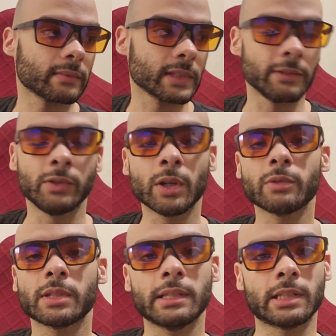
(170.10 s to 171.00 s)
If you go
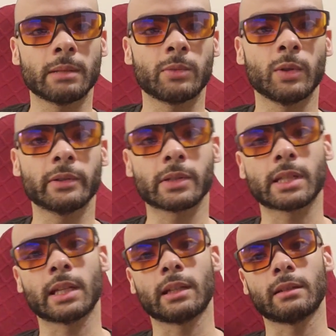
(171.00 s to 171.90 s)
to the gym, you
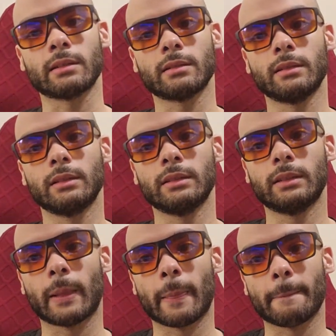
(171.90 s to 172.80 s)
understand.
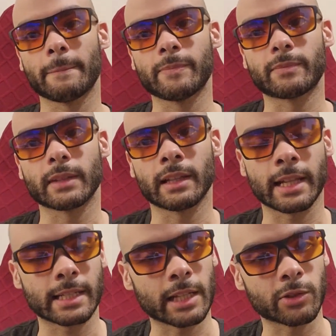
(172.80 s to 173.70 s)

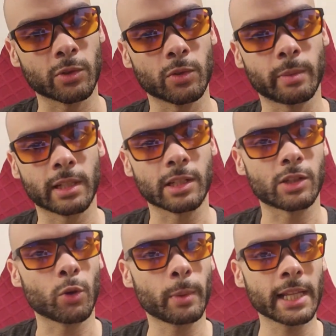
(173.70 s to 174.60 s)
That's not true, because
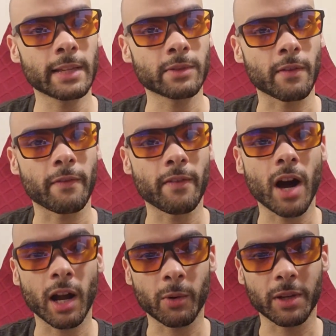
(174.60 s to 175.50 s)
nobody gives a
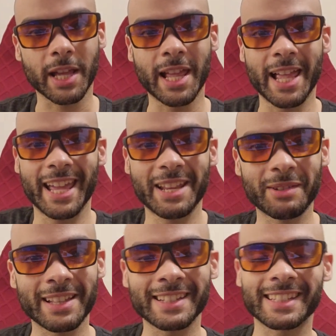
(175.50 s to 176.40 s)
fuck what
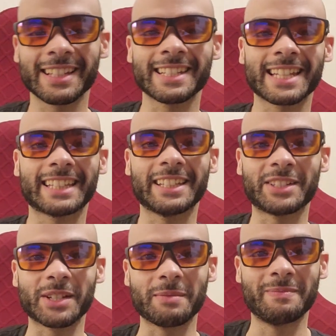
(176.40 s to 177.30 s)
anyone else does at the
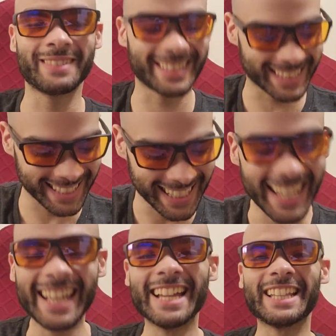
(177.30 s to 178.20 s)
gym.
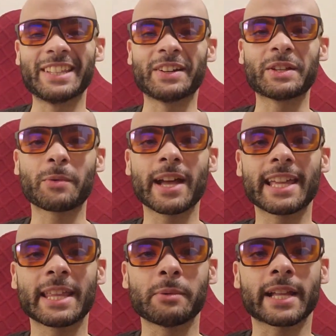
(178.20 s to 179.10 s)
The only
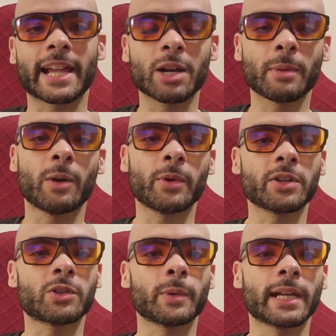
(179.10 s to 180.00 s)
way they would care about what
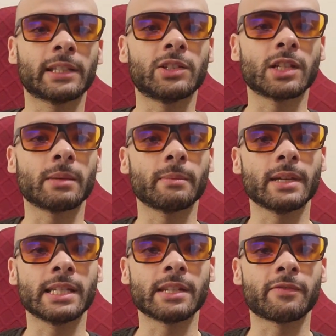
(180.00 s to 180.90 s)
you're doing at the gym
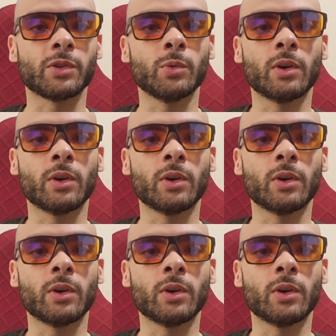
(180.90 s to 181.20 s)
is if you